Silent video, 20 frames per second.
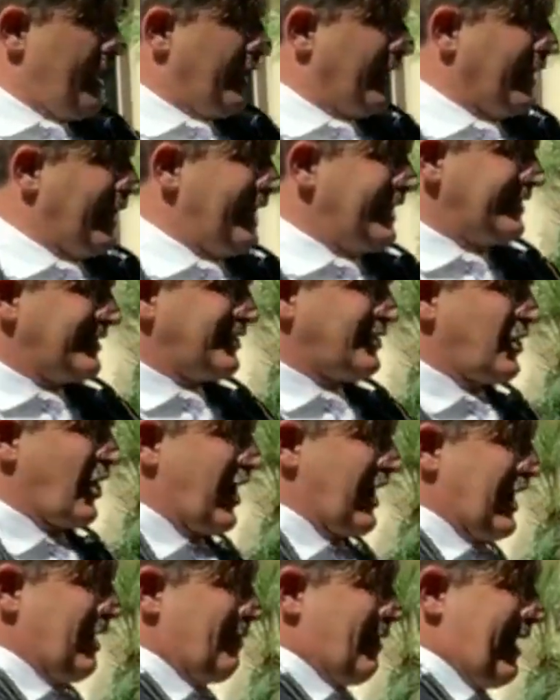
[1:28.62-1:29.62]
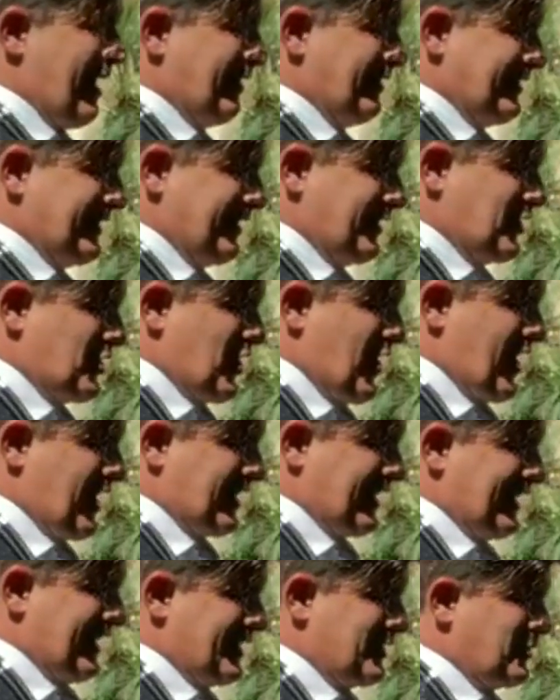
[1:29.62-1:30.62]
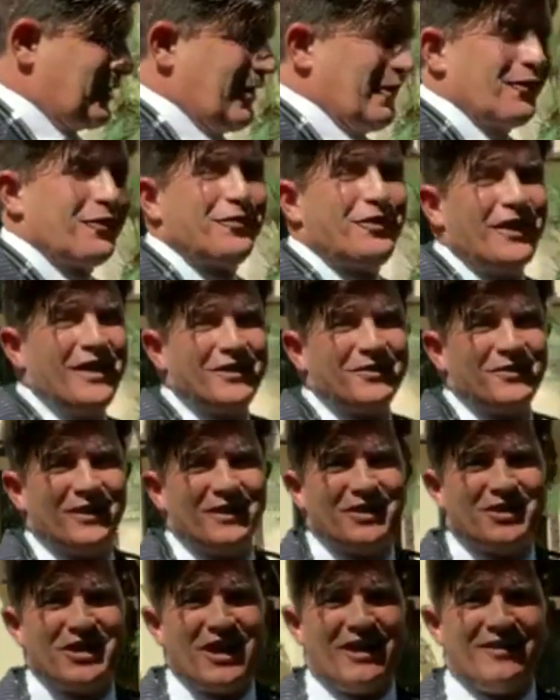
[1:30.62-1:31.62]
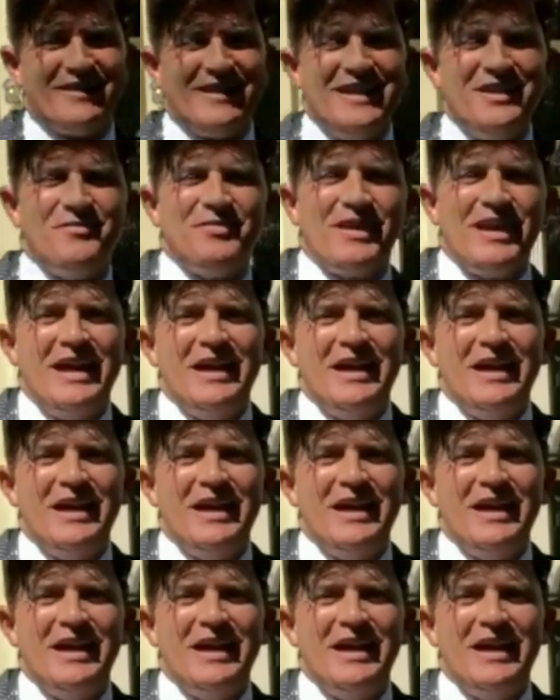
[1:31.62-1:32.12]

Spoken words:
Let's talk about chocolate. Let's do a fun one, shall we?